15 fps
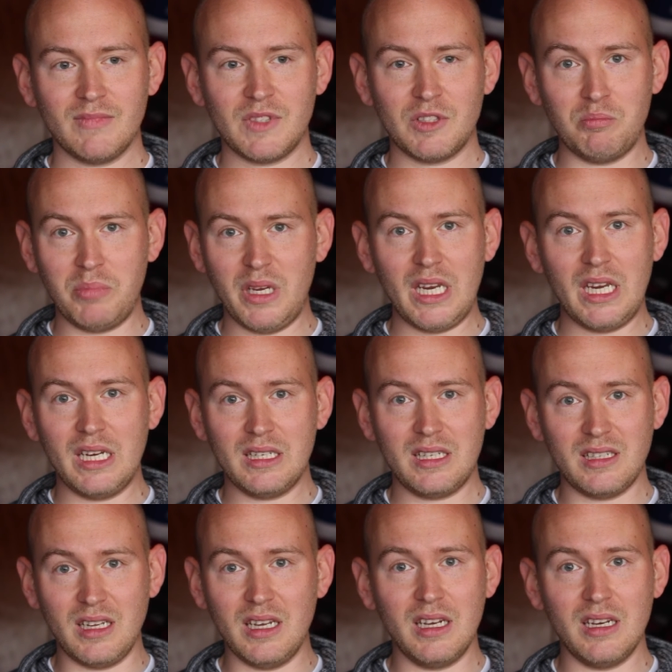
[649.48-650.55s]
So being
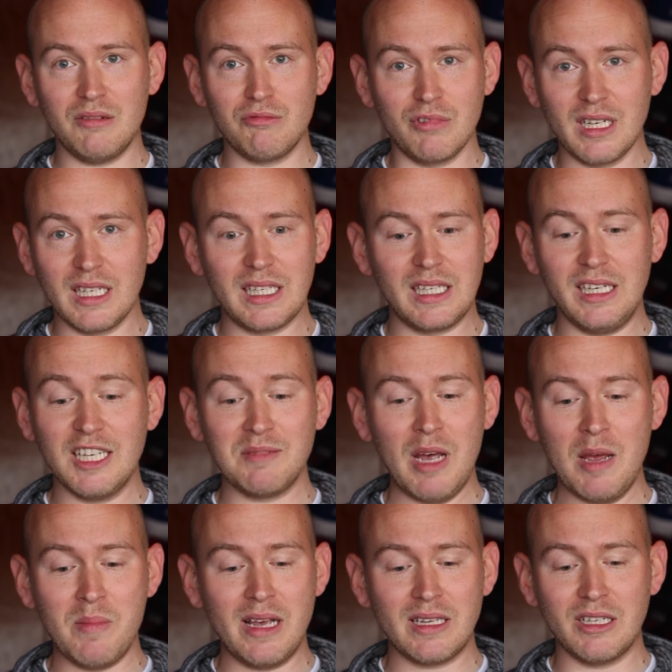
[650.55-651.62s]
seen really is
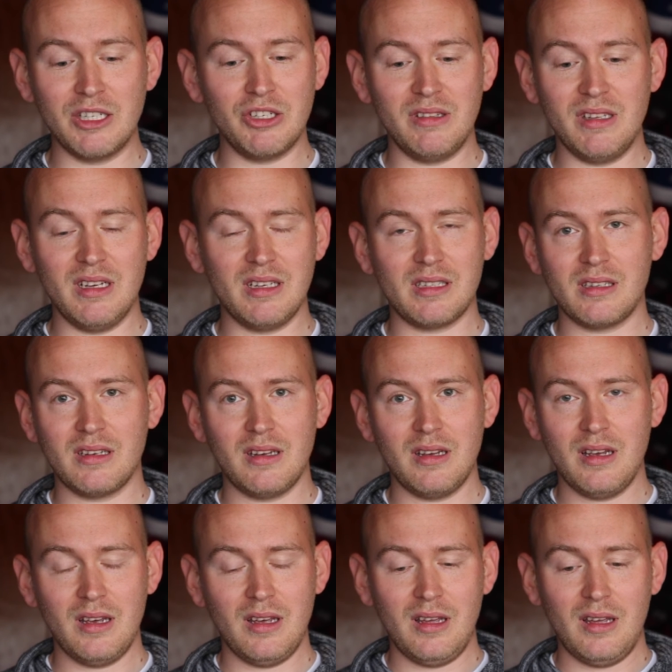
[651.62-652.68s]
my message in this.
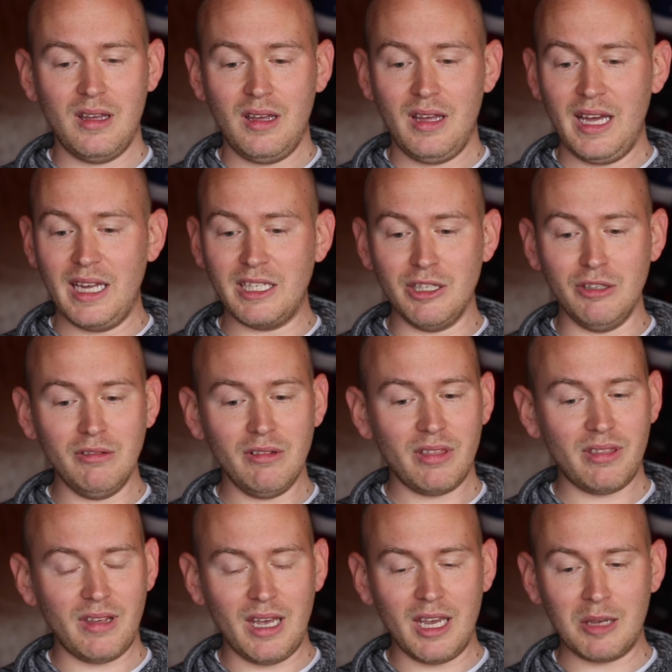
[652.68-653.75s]
I don't
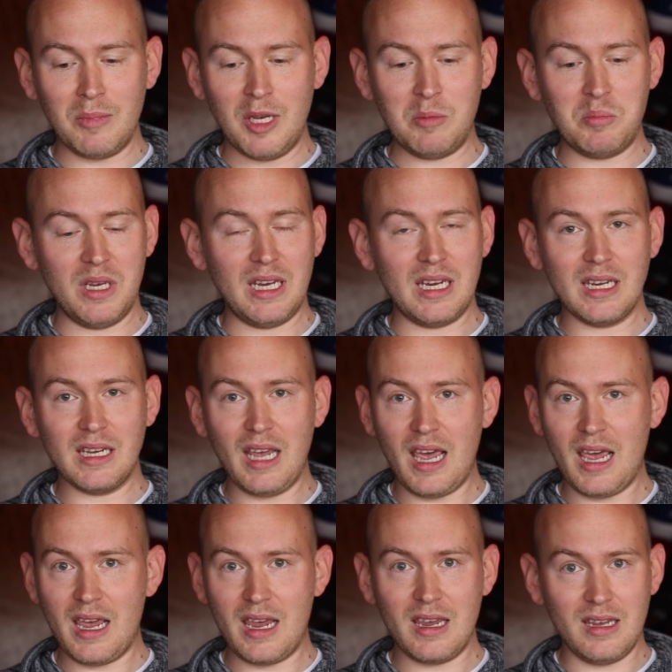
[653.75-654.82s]
think me being
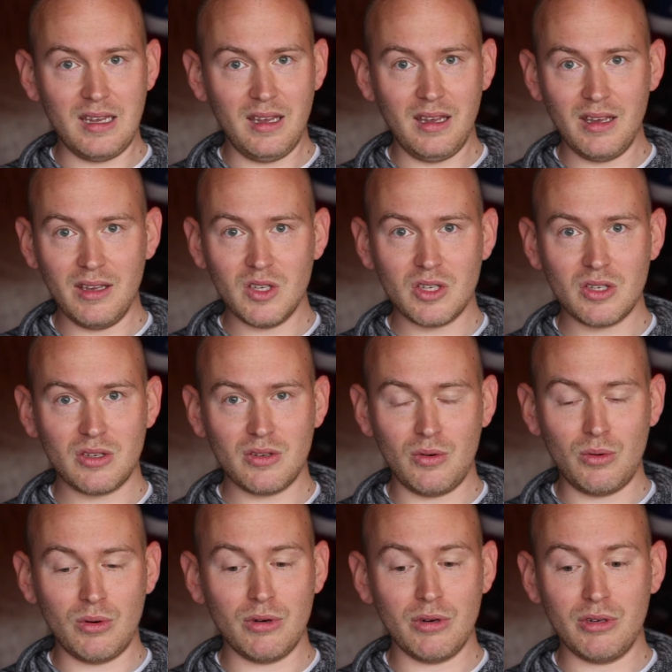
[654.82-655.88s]
gay is
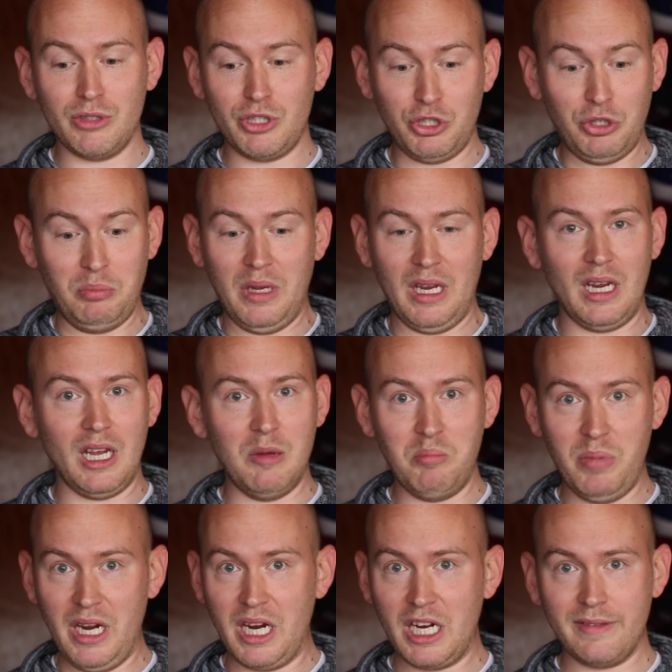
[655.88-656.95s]
or should be a
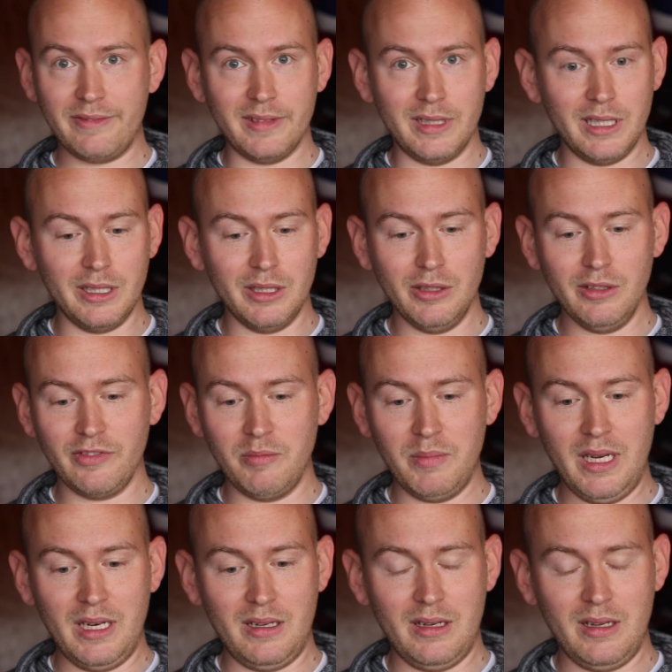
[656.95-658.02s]
big enough deal for
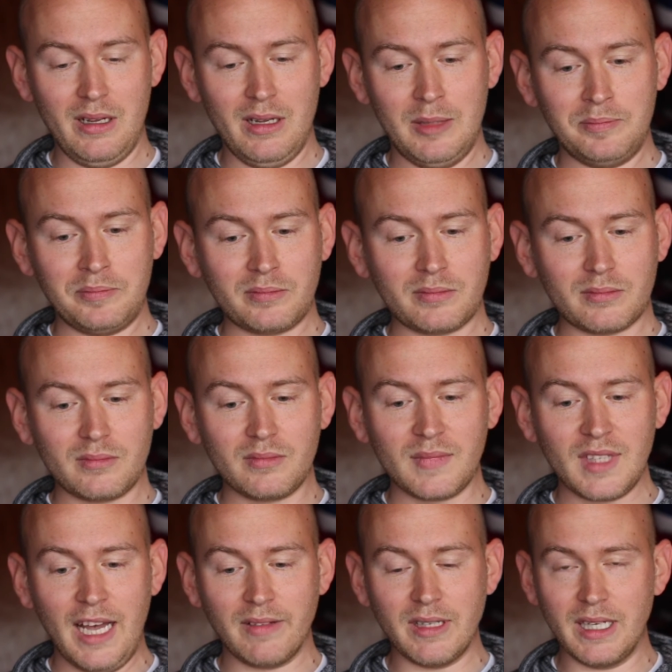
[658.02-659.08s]
me to
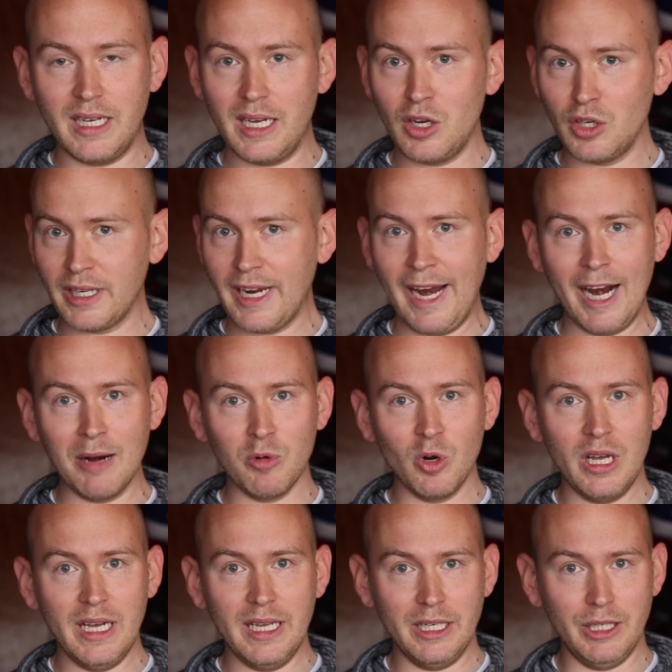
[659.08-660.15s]
have to get on
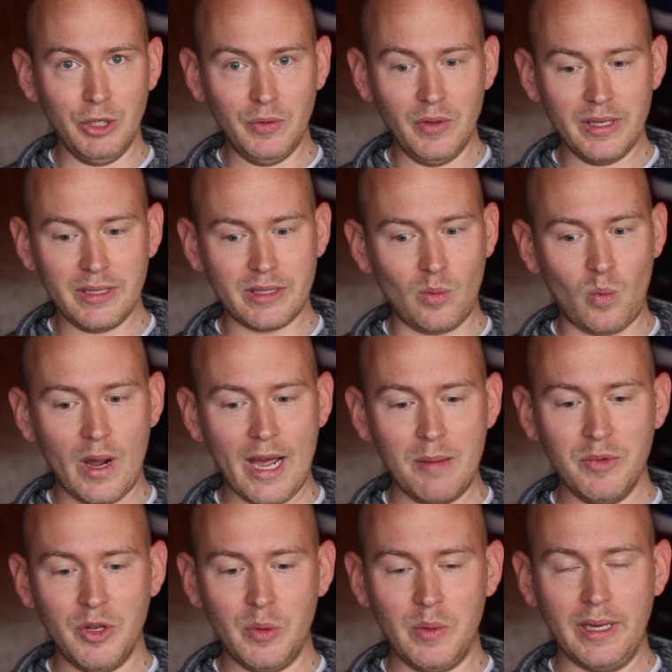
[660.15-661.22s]
camera and do this the way
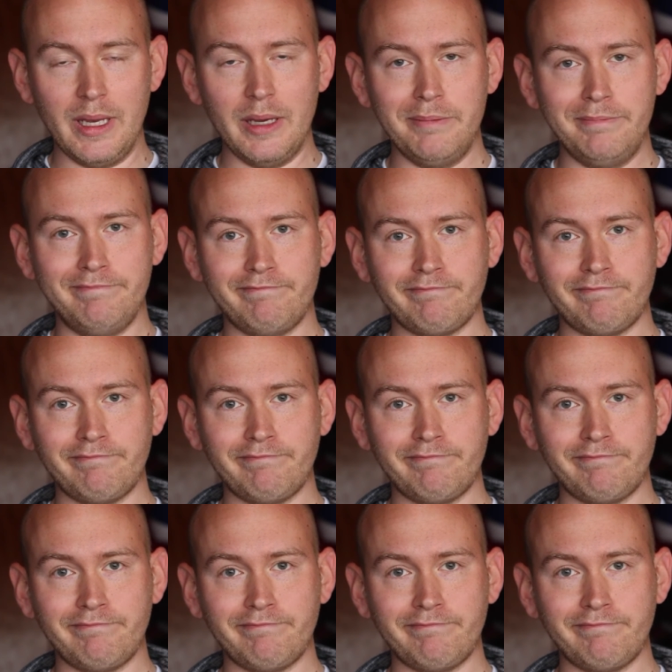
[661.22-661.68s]
I'm doing it.